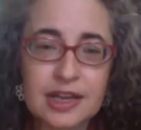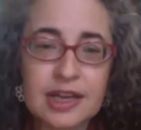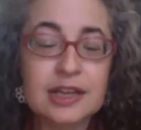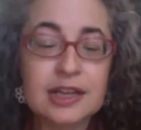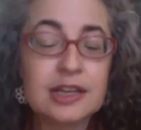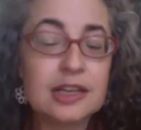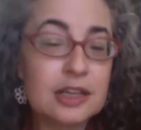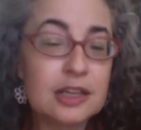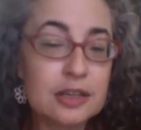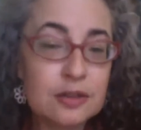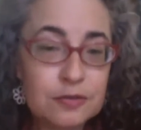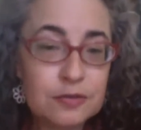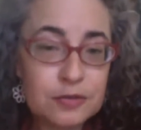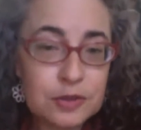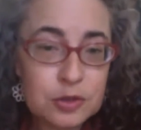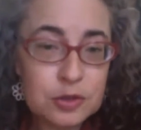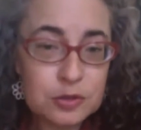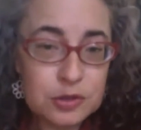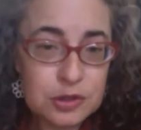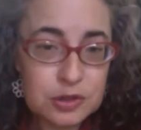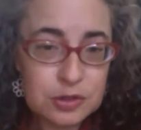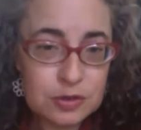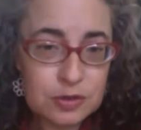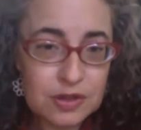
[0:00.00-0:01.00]
And if
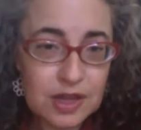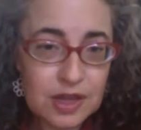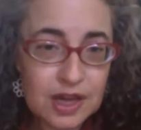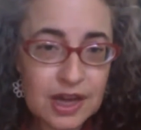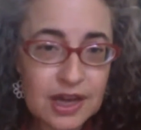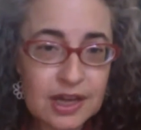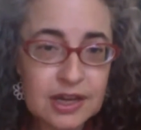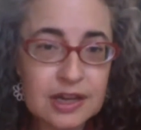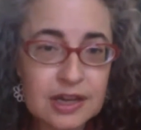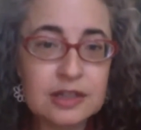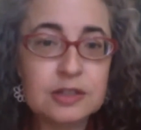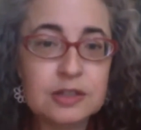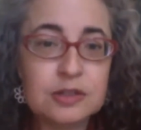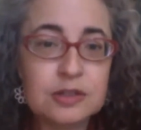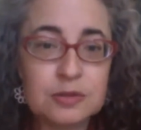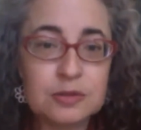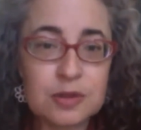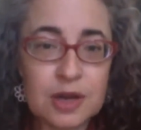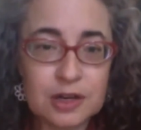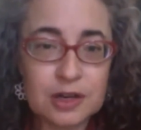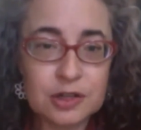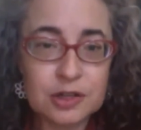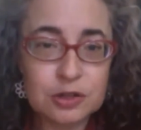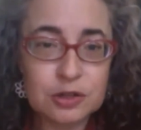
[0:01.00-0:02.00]
you do that and you do
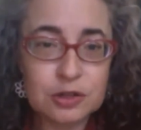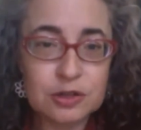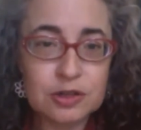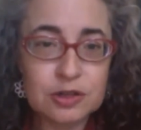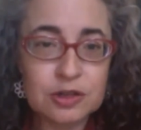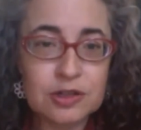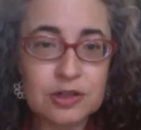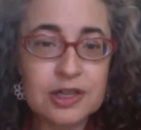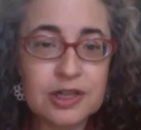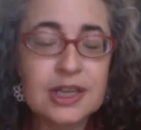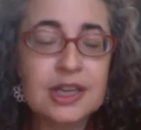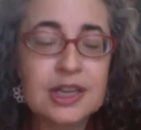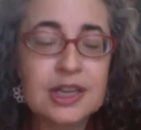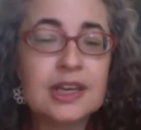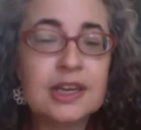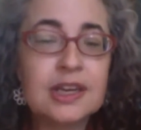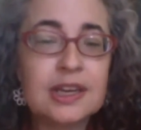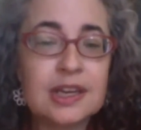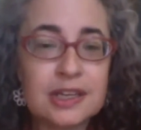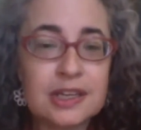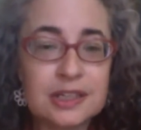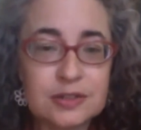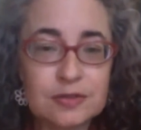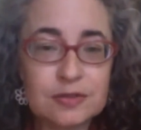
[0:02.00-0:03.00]
nocturnal,
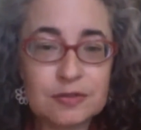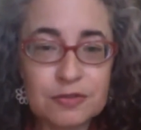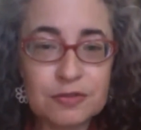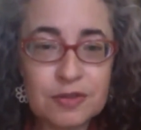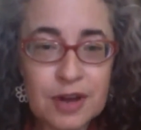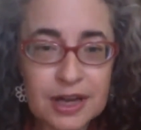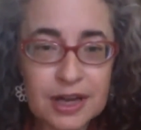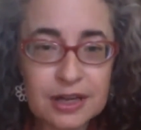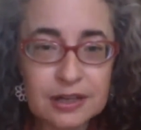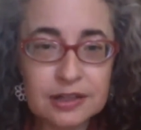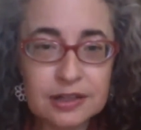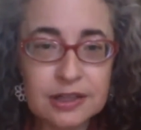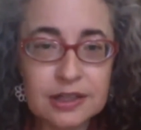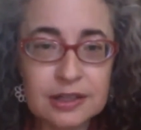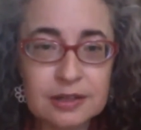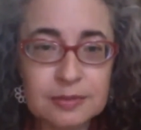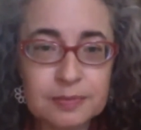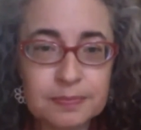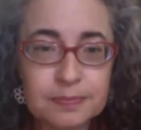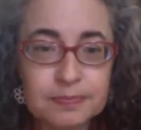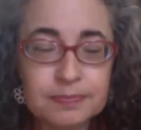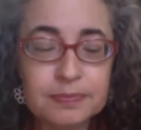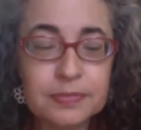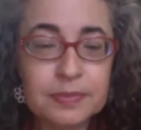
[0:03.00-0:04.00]
it's vitally
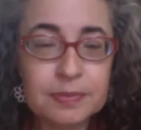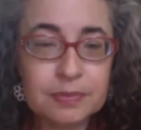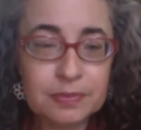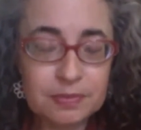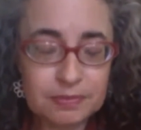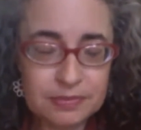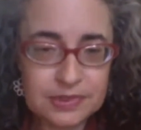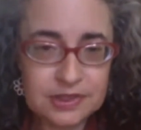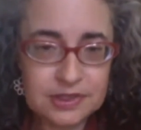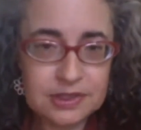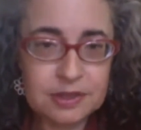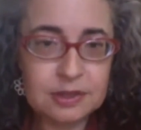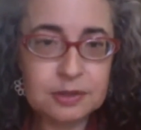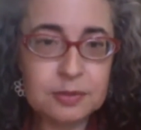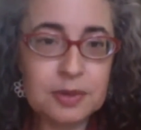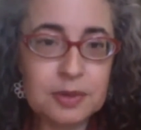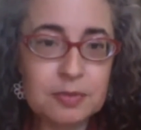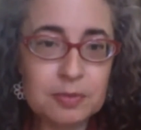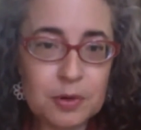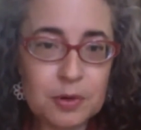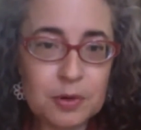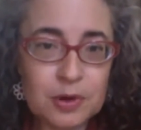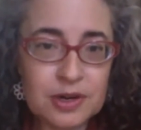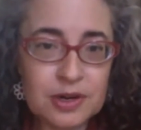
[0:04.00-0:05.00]

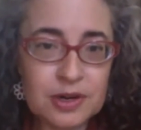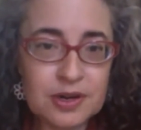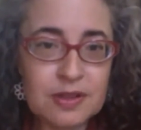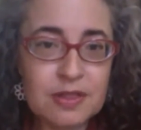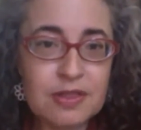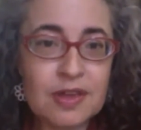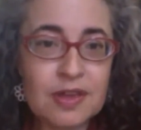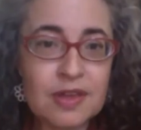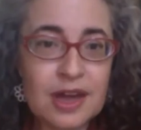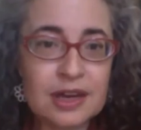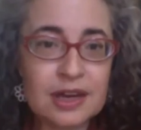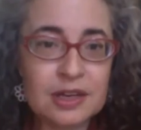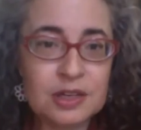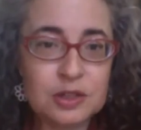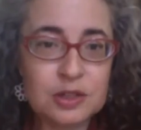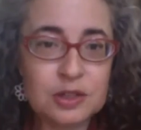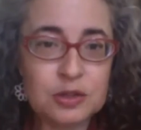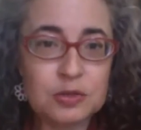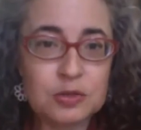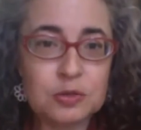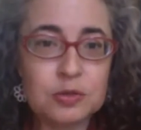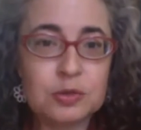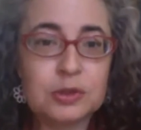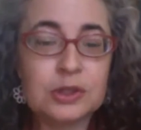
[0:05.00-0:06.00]
important that
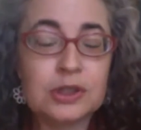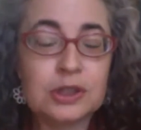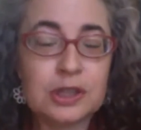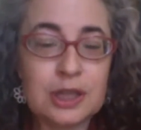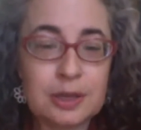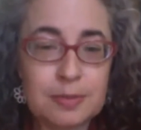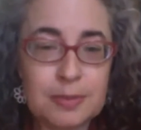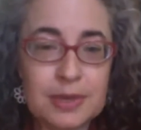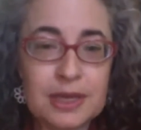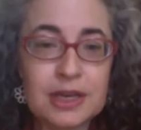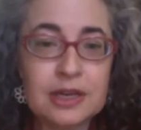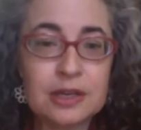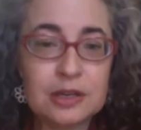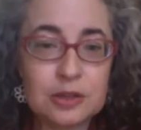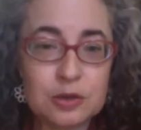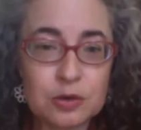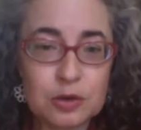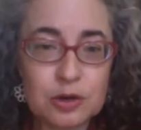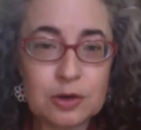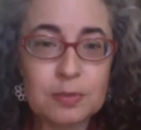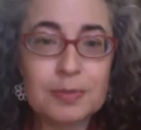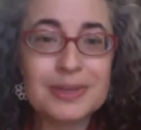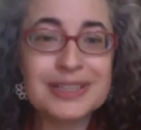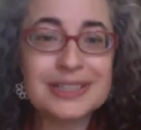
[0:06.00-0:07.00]
you limit
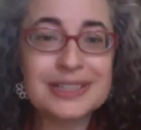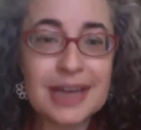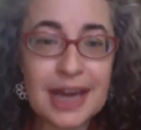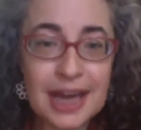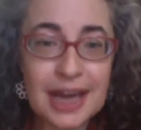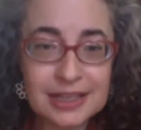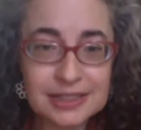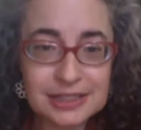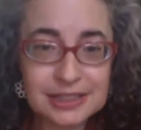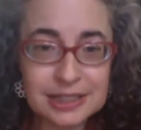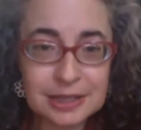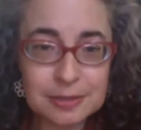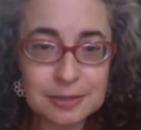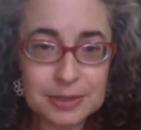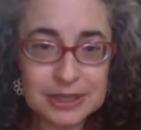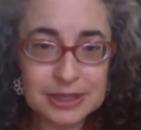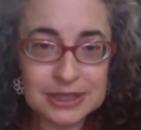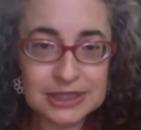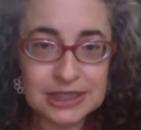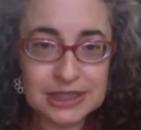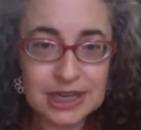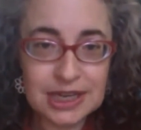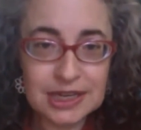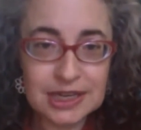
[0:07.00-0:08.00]
your potassium
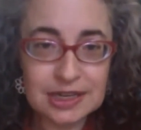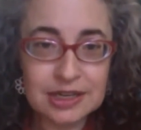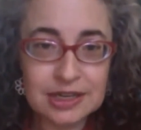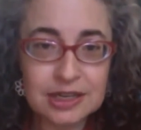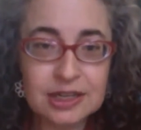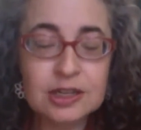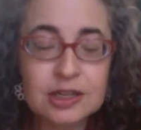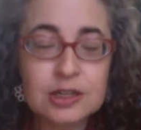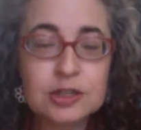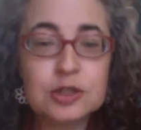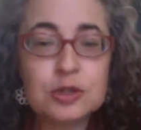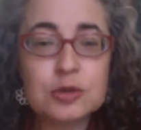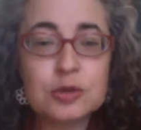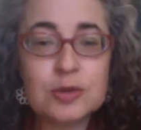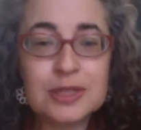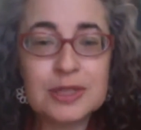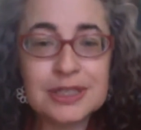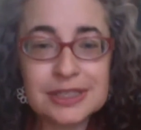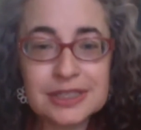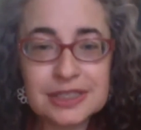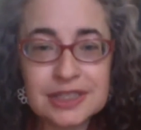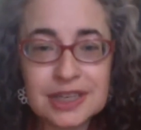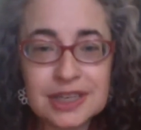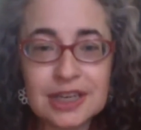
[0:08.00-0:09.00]
intake to the
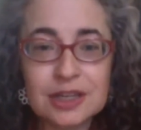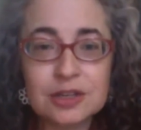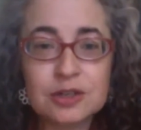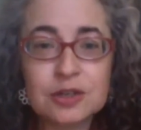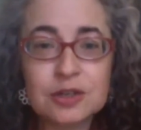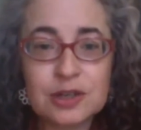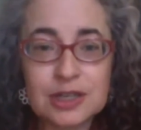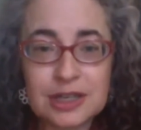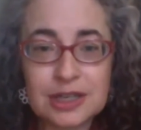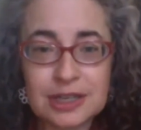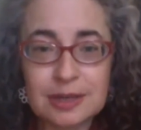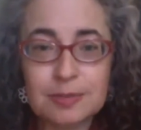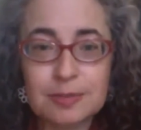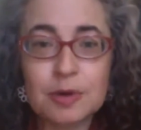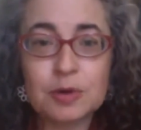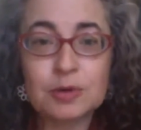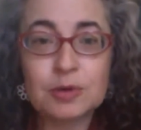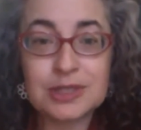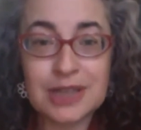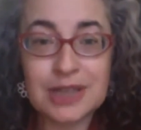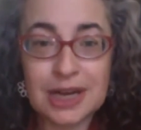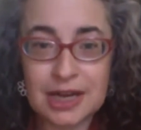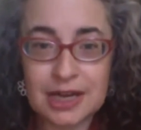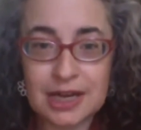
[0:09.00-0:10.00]
standard
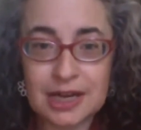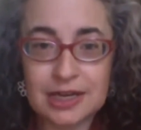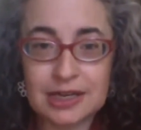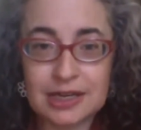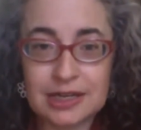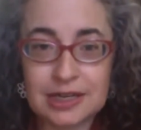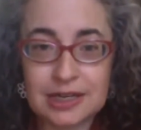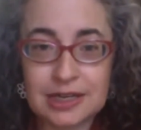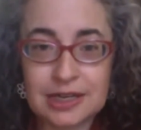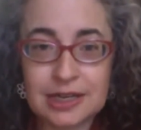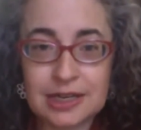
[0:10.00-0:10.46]
hemo diet.